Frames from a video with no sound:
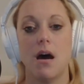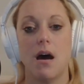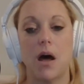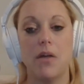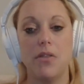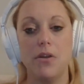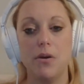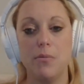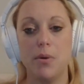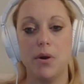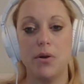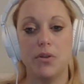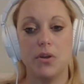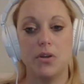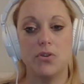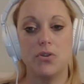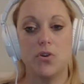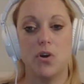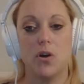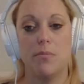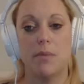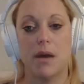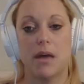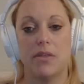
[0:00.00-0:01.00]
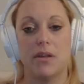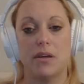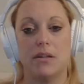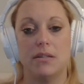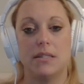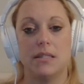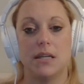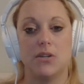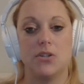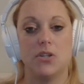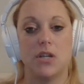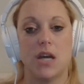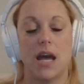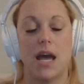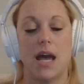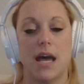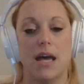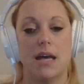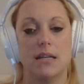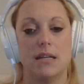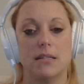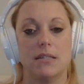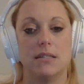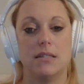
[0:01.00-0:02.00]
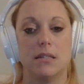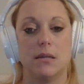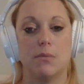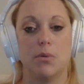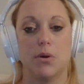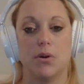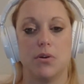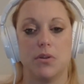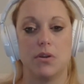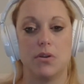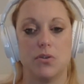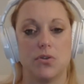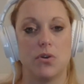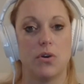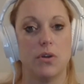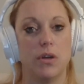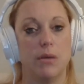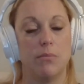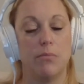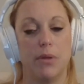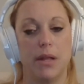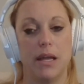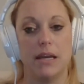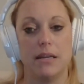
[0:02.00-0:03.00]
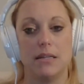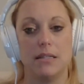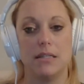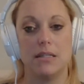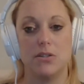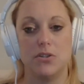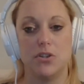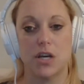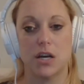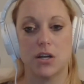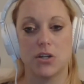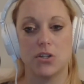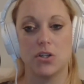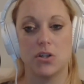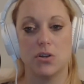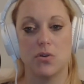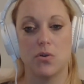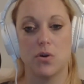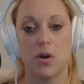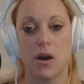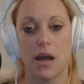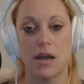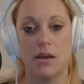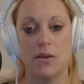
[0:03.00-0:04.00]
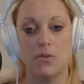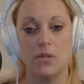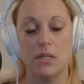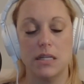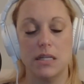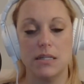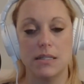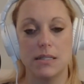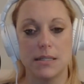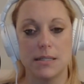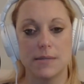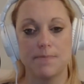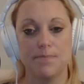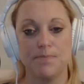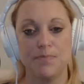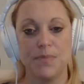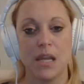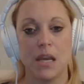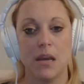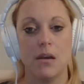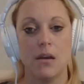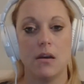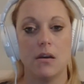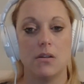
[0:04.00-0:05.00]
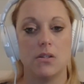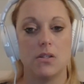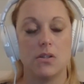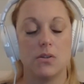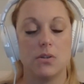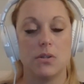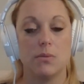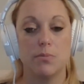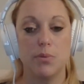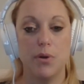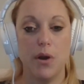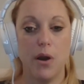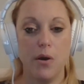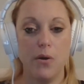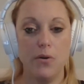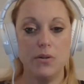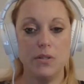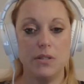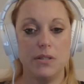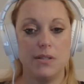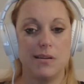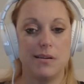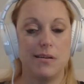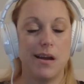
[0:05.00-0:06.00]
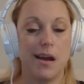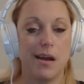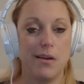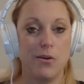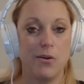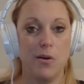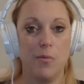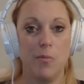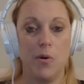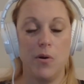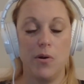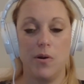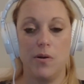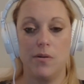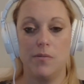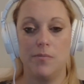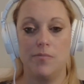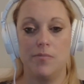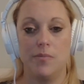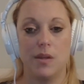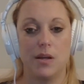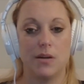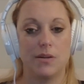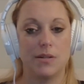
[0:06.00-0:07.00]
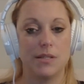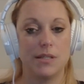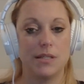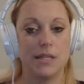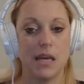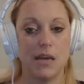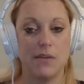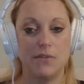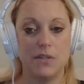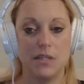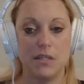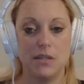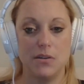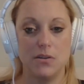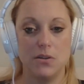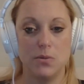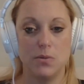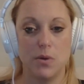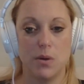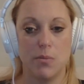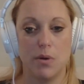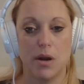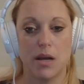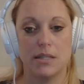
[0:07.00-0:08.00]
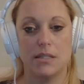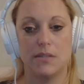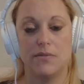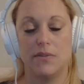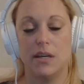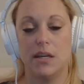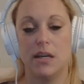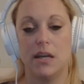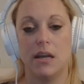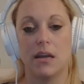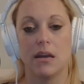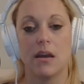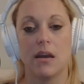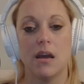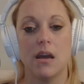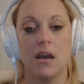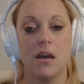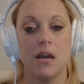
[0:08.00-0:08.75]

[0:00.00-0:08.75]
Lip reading: other birth control methods, such as the birth control implant injection or IUDs. So some pros, they're non-hormonal, they're safe to use while breastfeeding,